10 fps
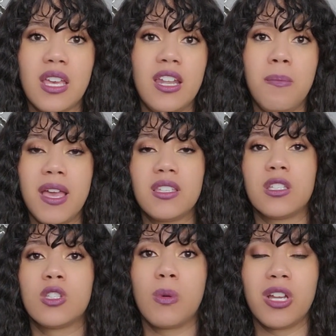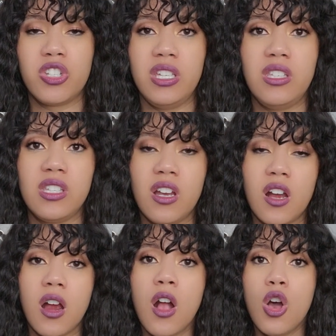and it makes it so much easier